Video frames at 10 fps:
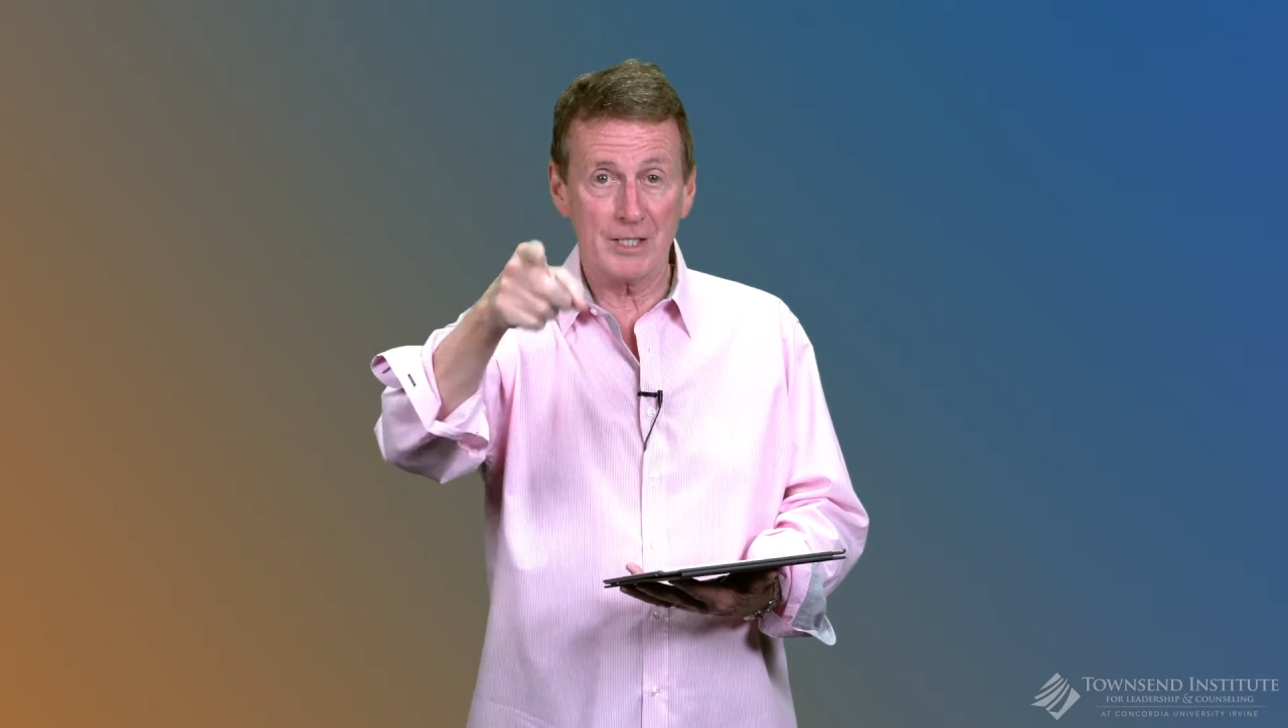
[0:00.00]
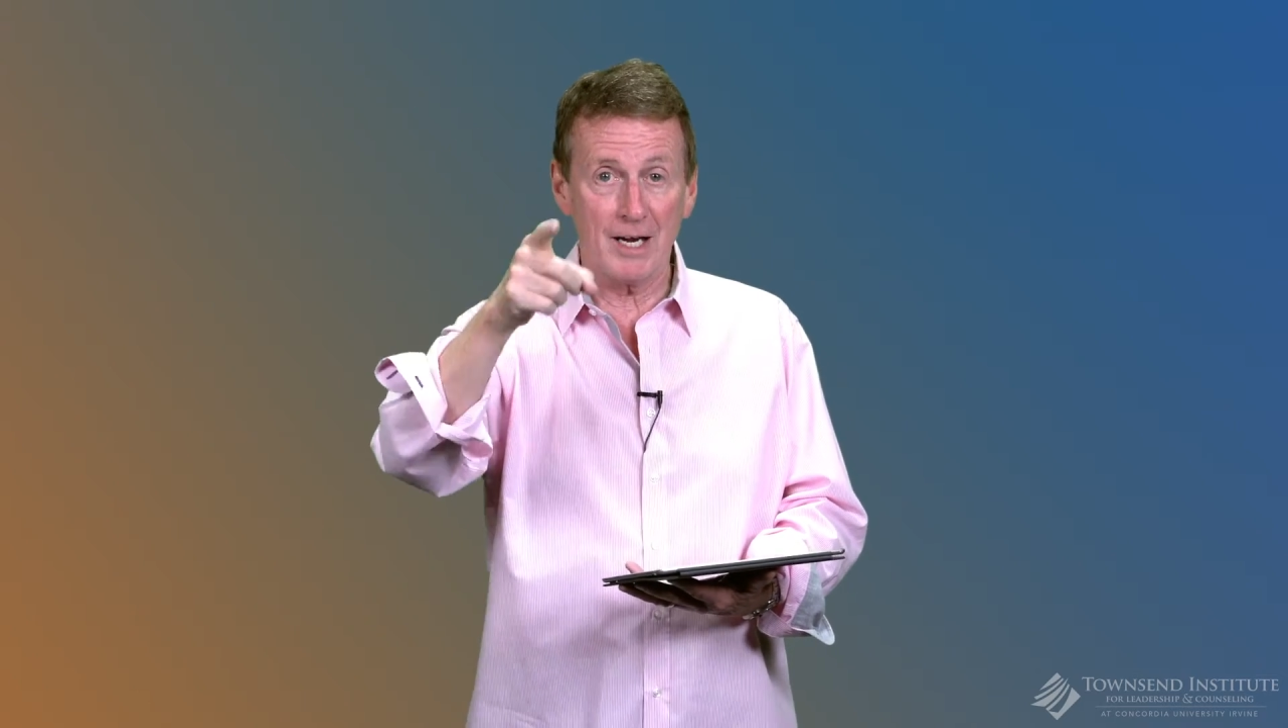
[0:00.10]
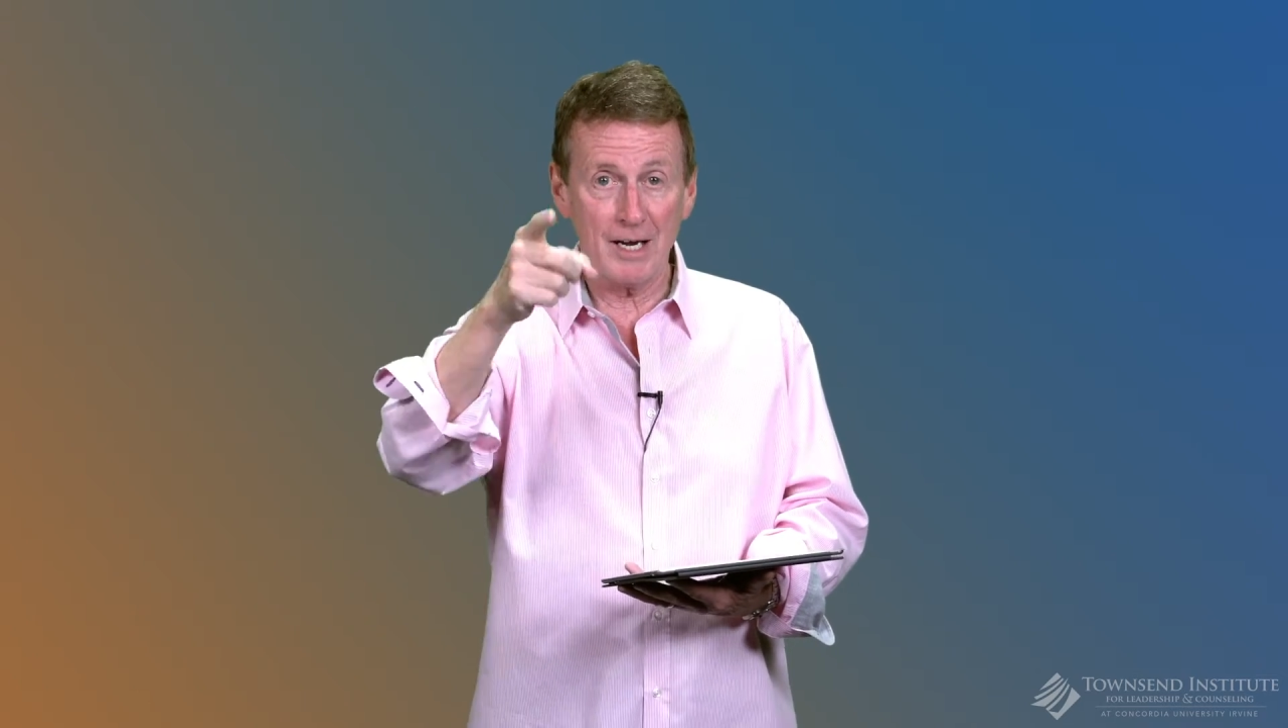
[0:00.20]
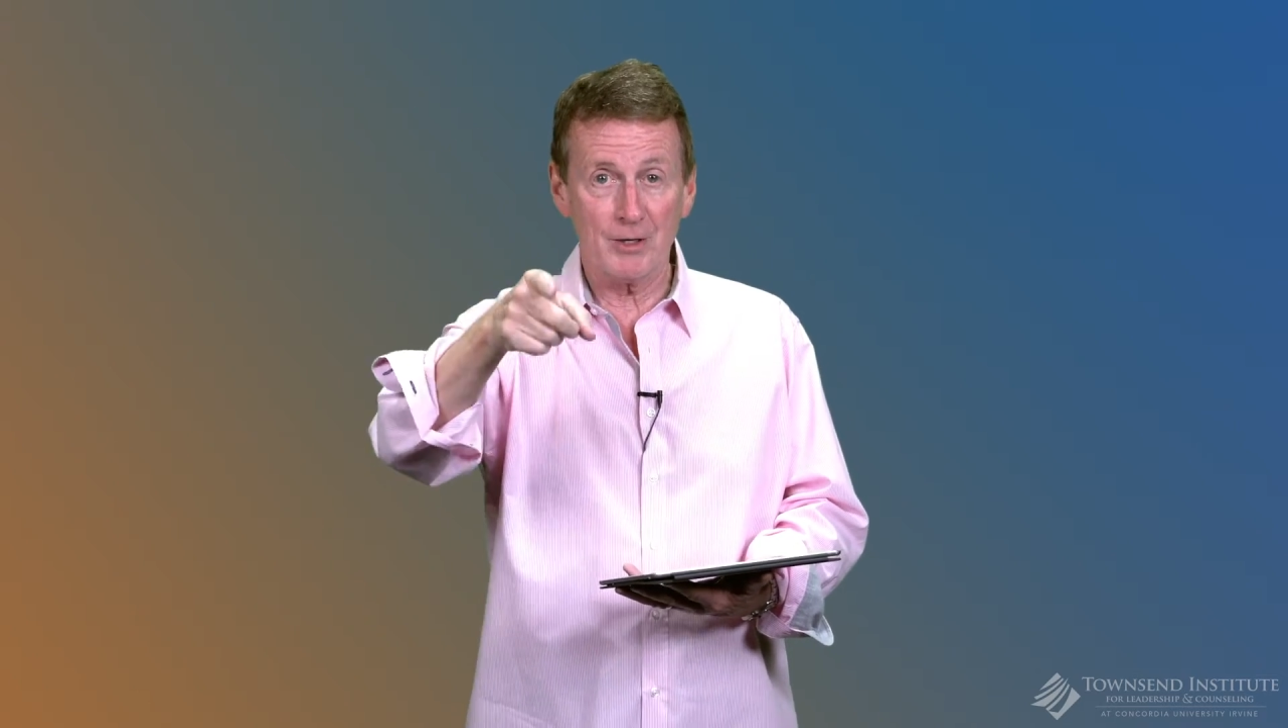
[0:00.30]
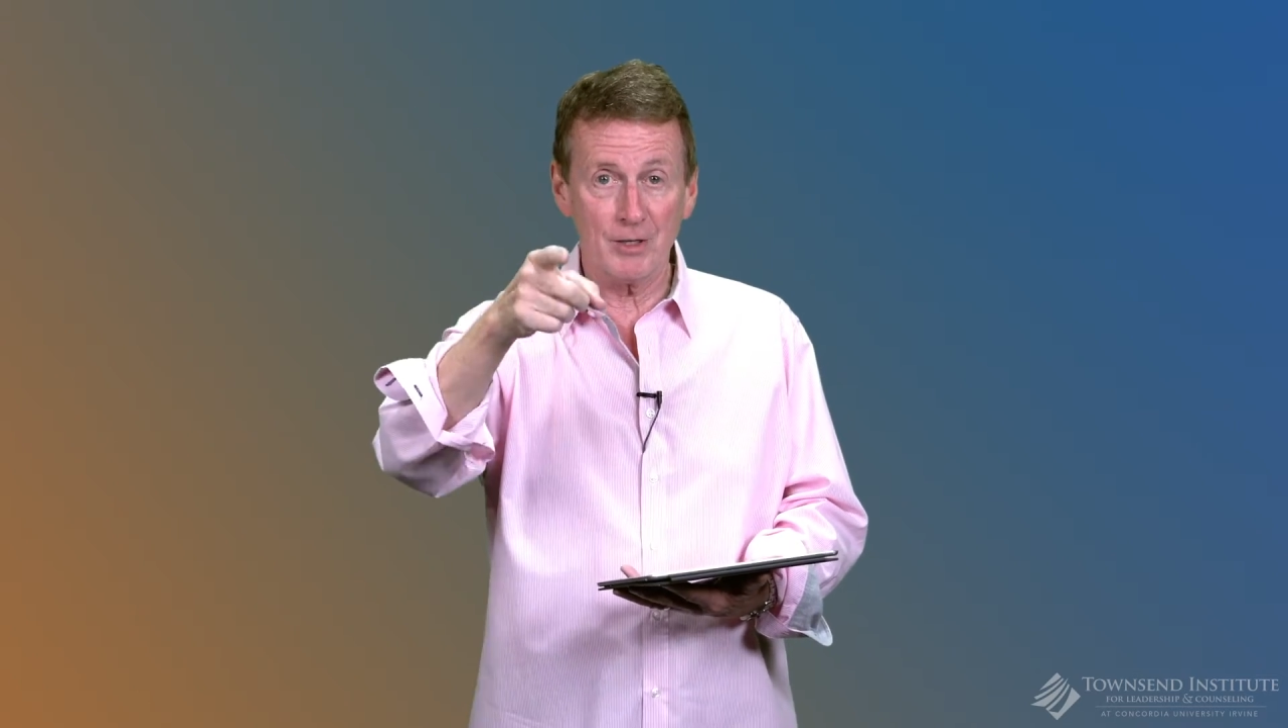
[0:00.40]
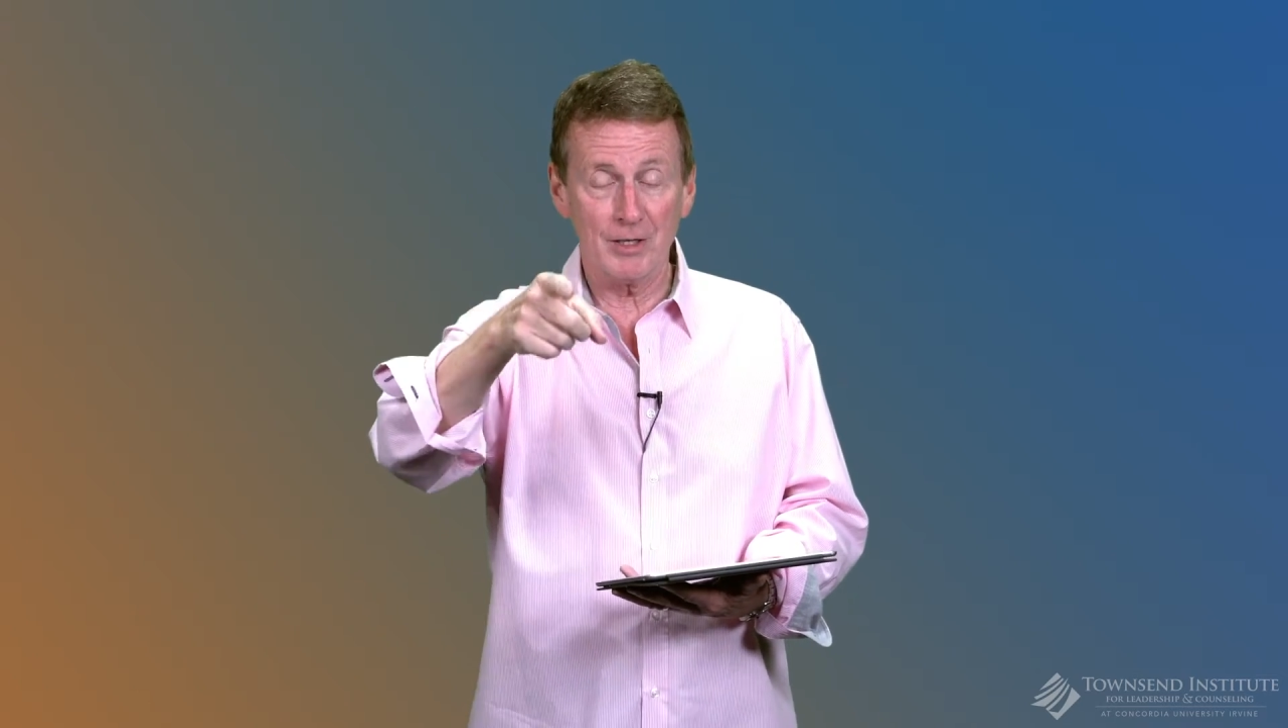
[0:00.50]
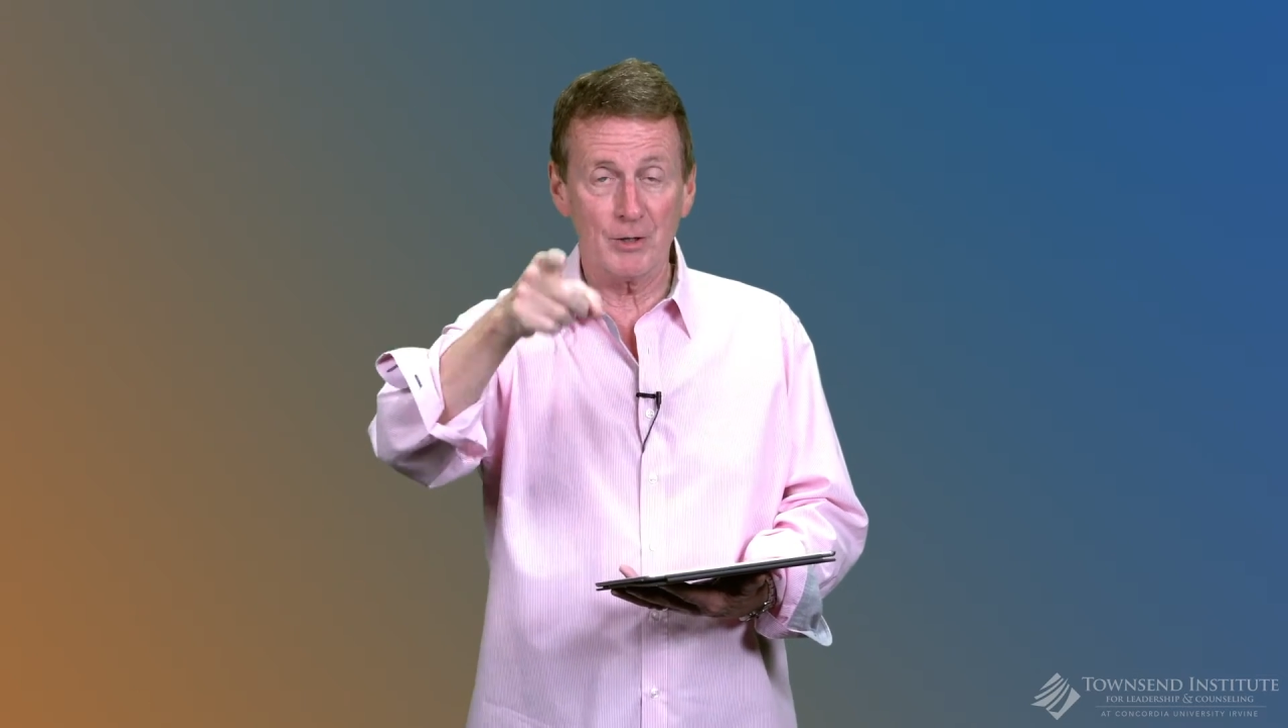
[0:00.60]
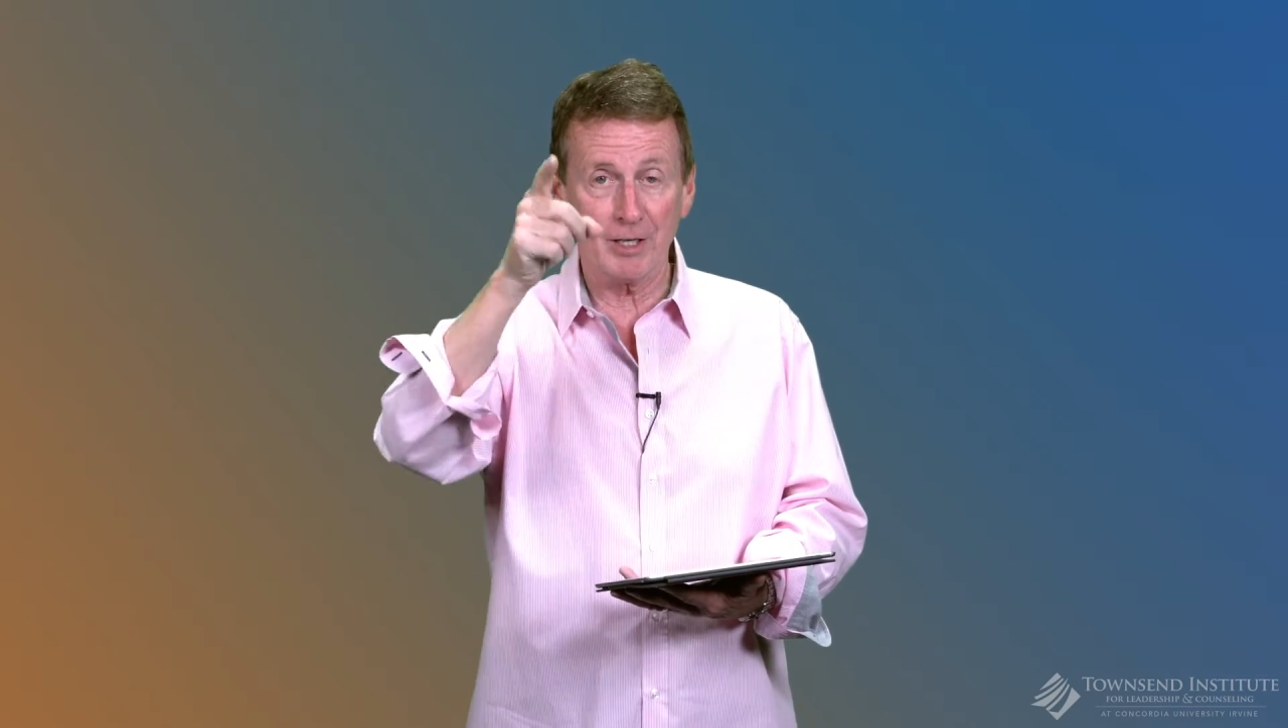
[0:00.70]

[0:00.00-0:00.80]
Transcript: die early or